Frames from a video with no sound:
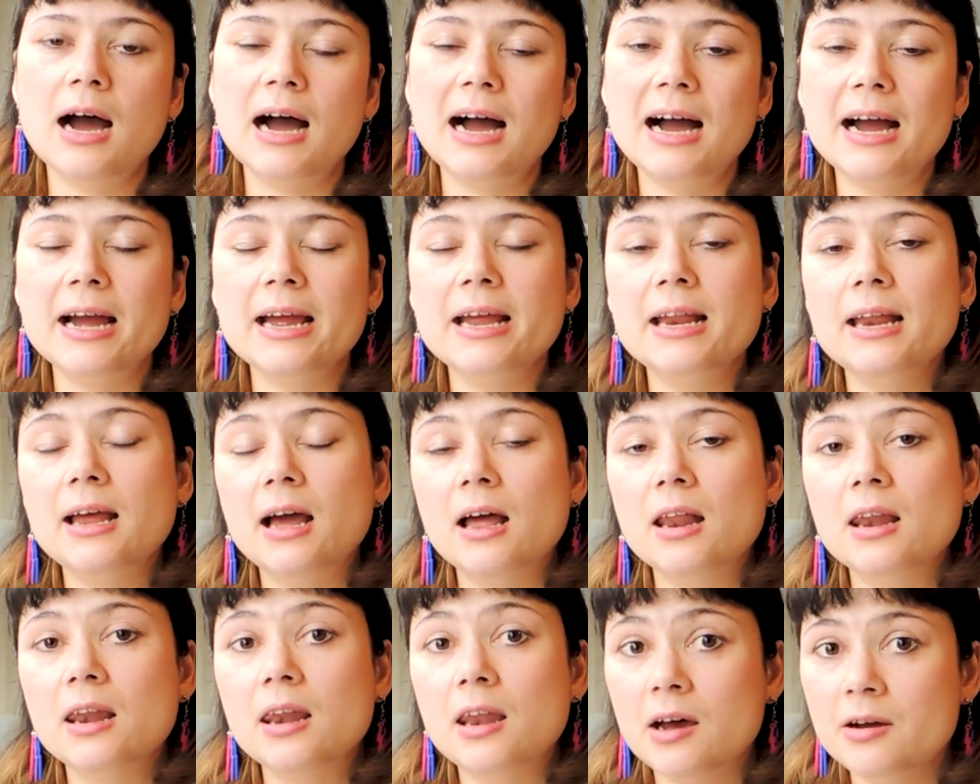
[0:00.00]
I
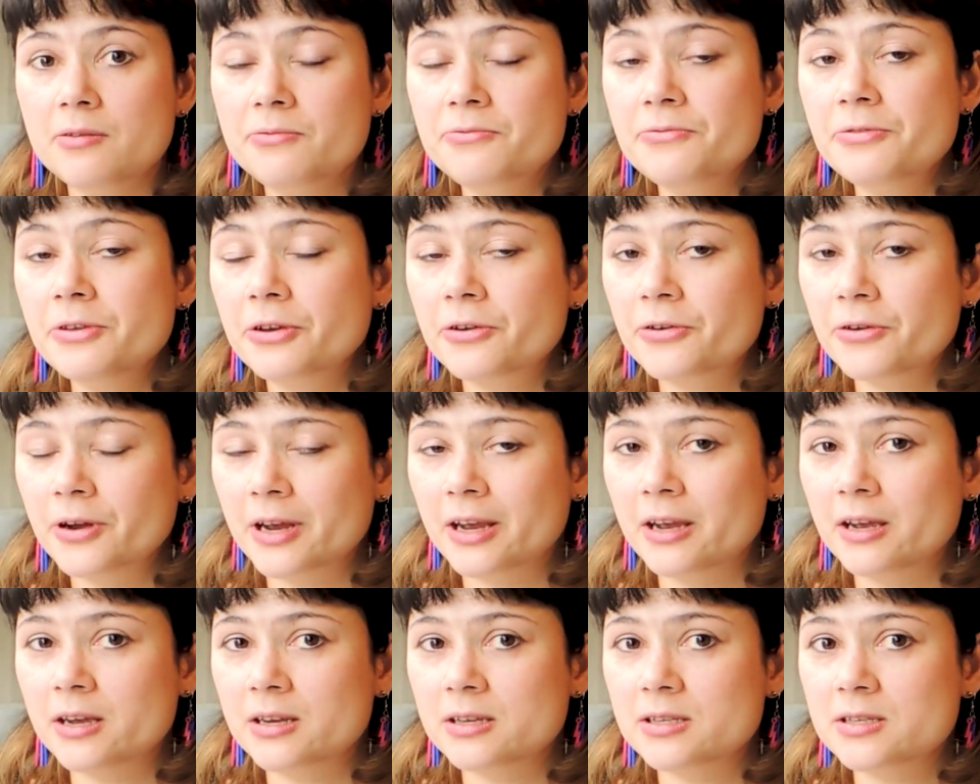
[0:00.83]
love the
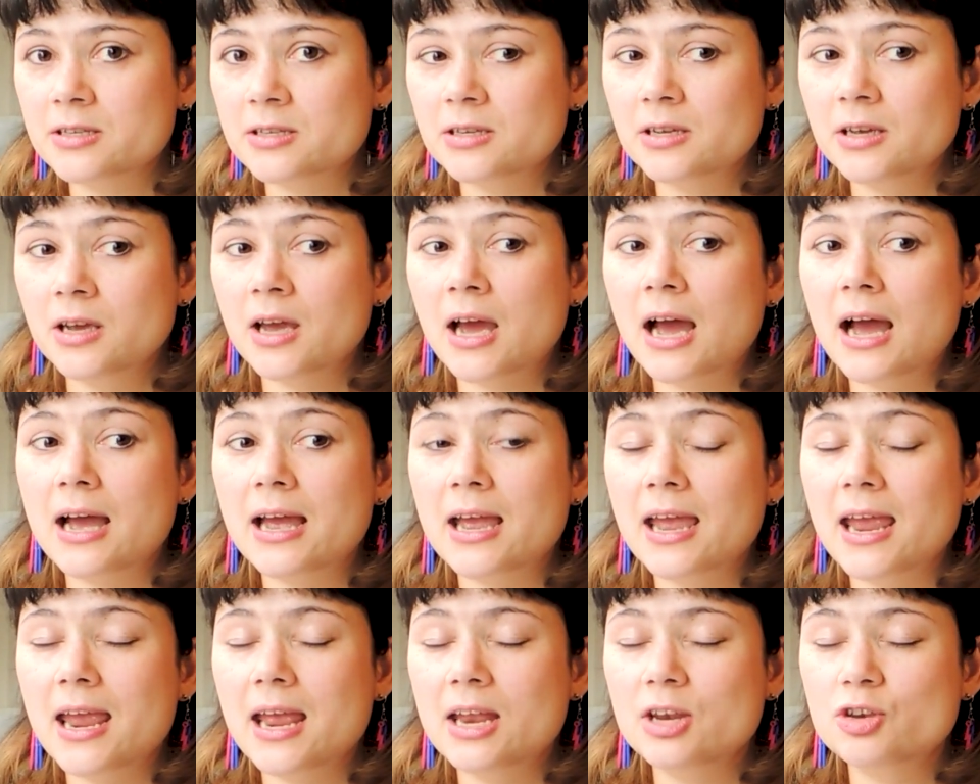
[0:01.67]
Cricut
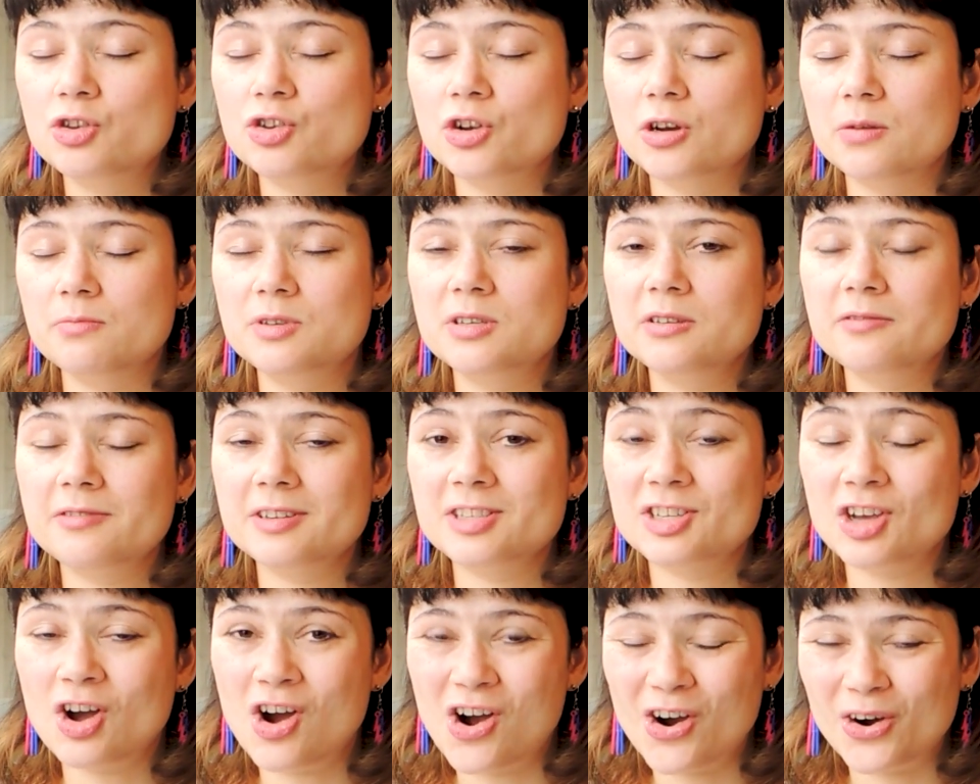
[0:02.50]
in terms of
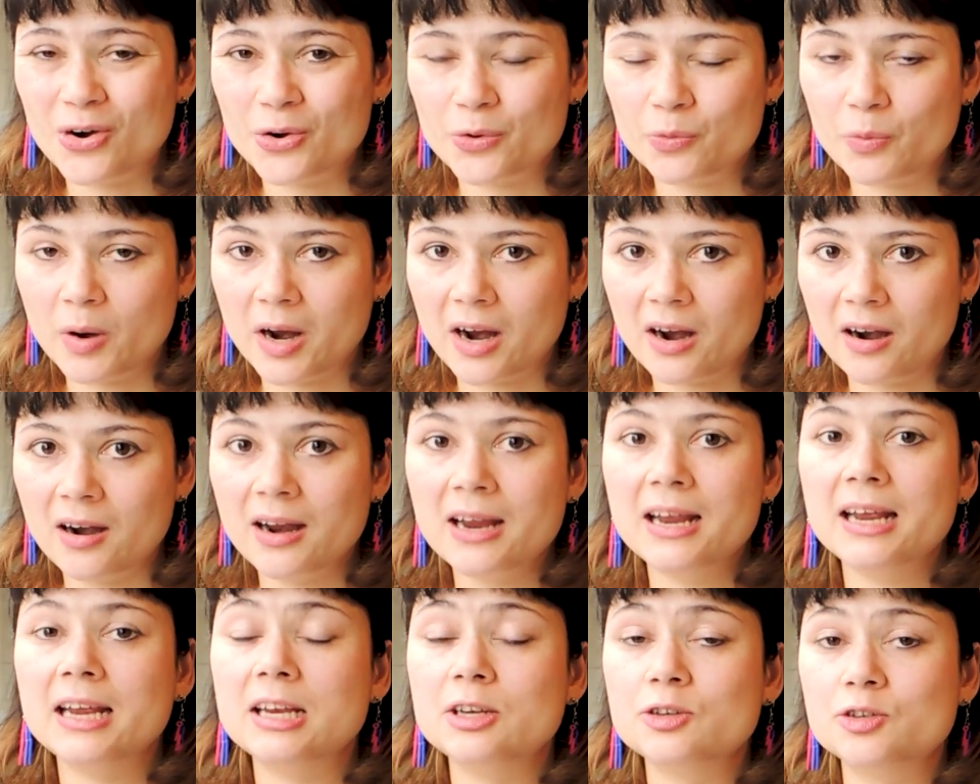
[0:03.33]
its hardware,
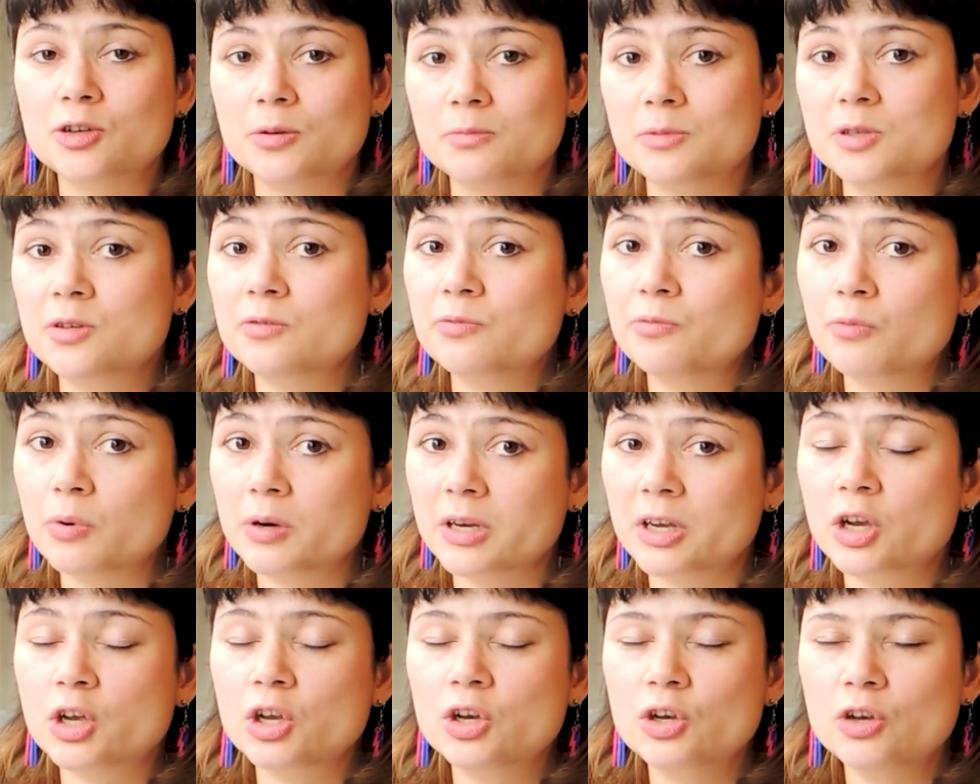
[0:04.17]
in terms of what
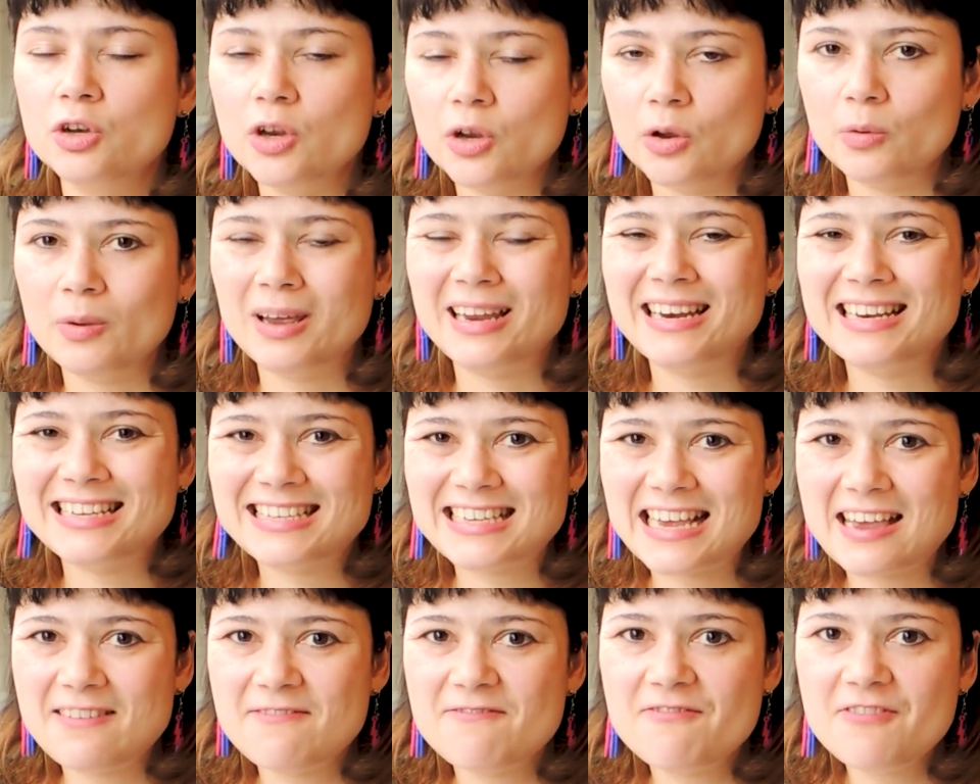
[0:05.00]
it can do. It is
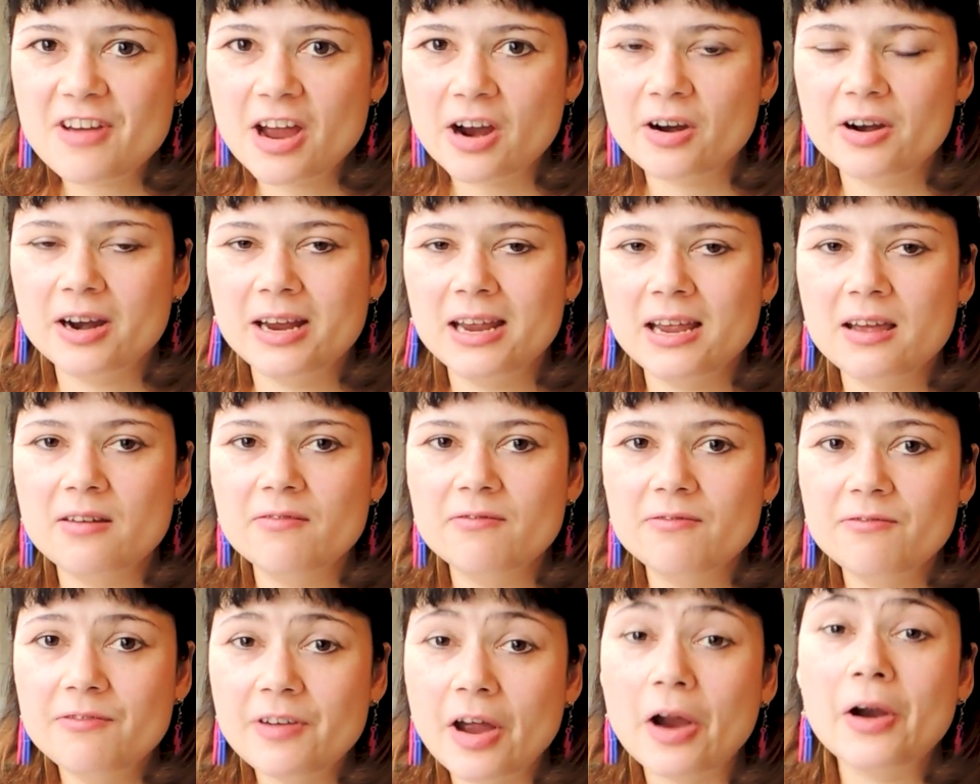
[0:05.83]
a very,
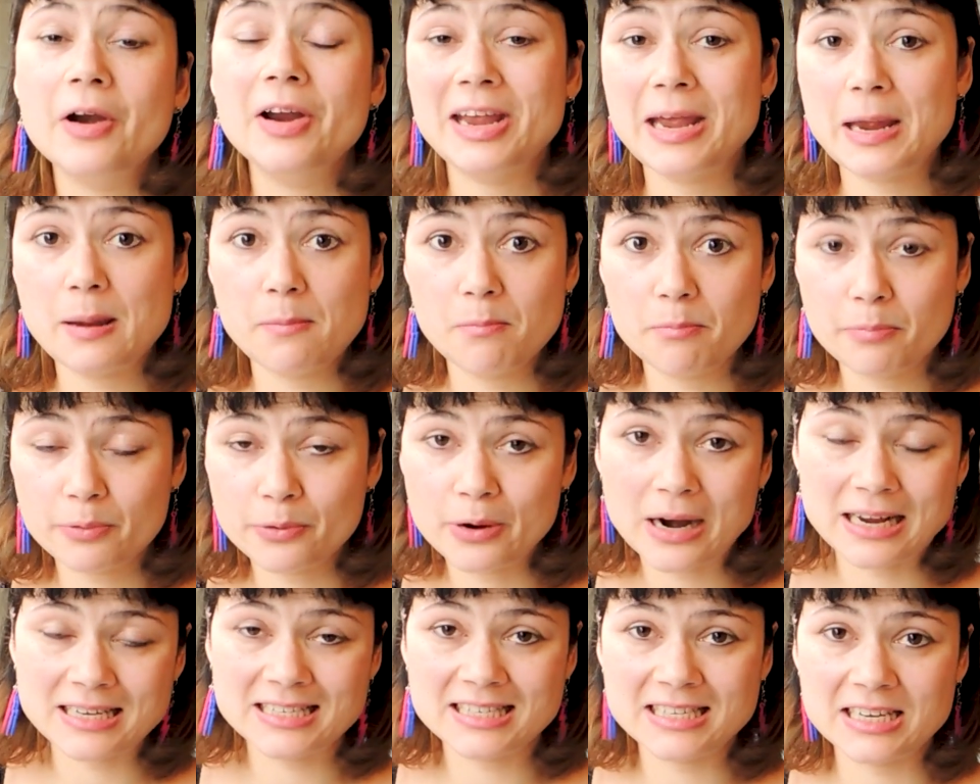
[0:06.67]
very
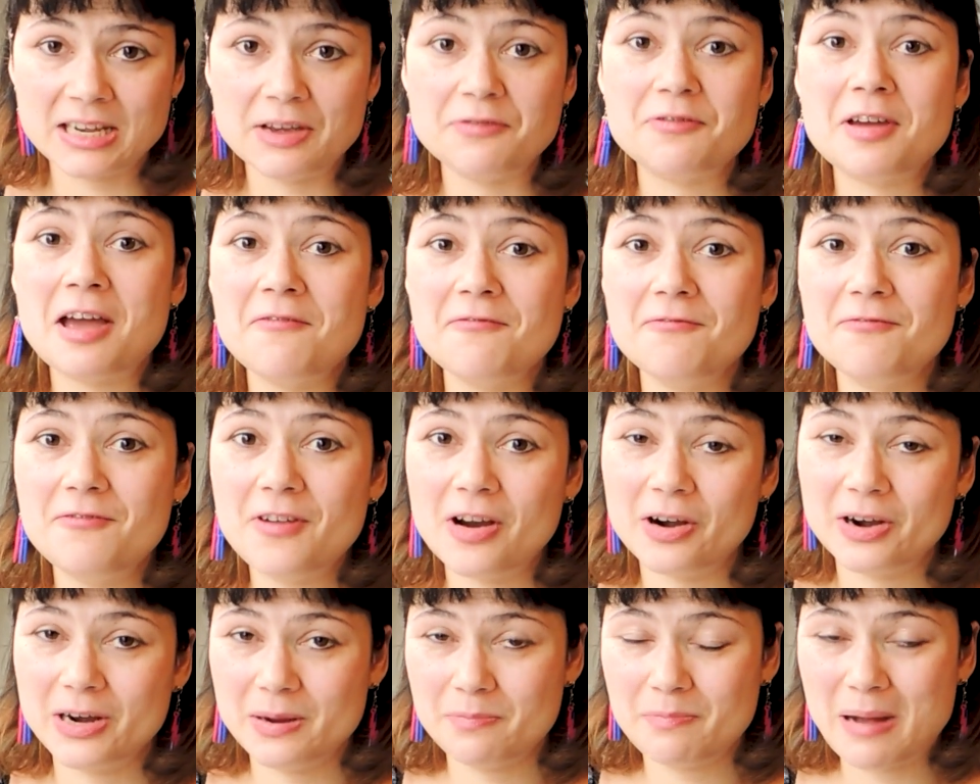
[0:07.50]
impressive and
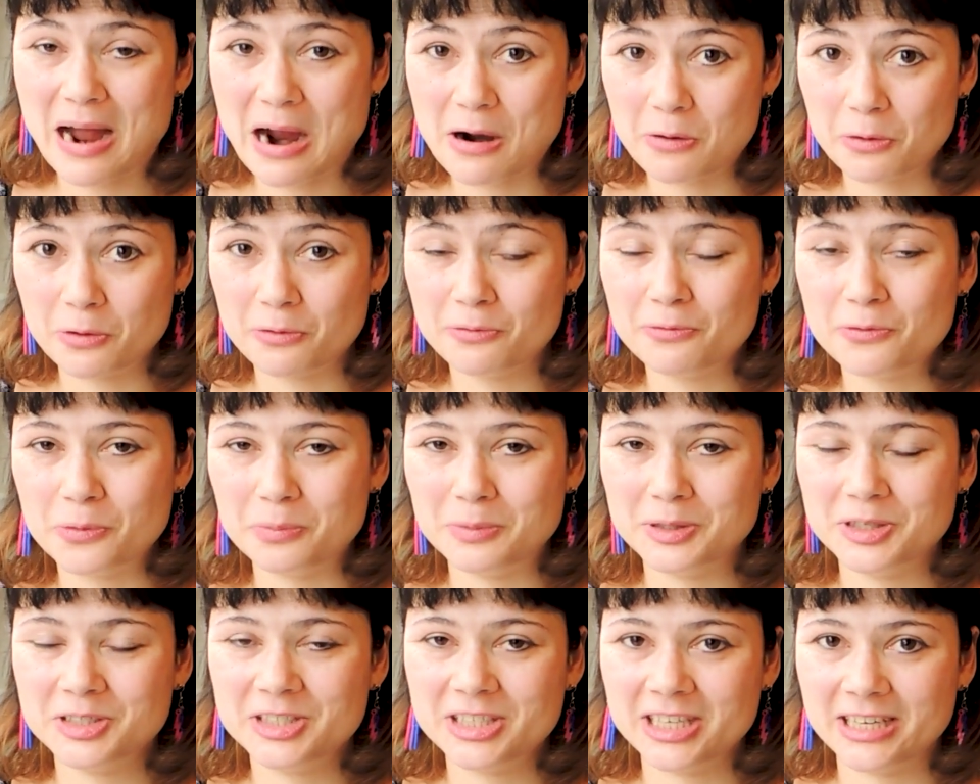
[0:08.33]
very powerful
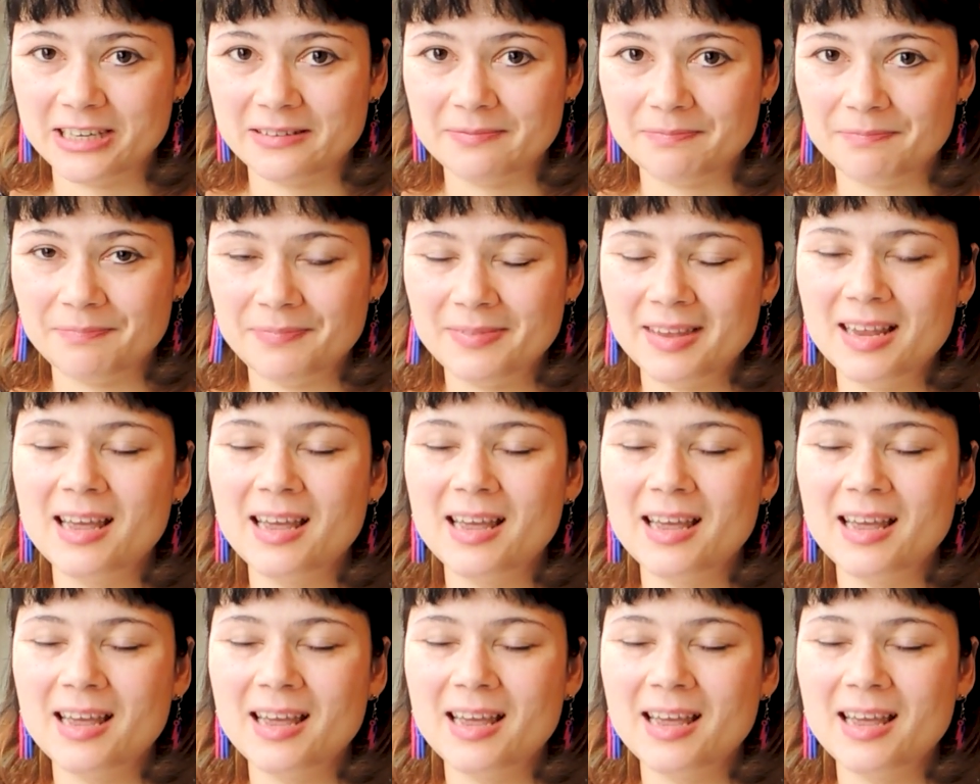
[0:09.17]
machine.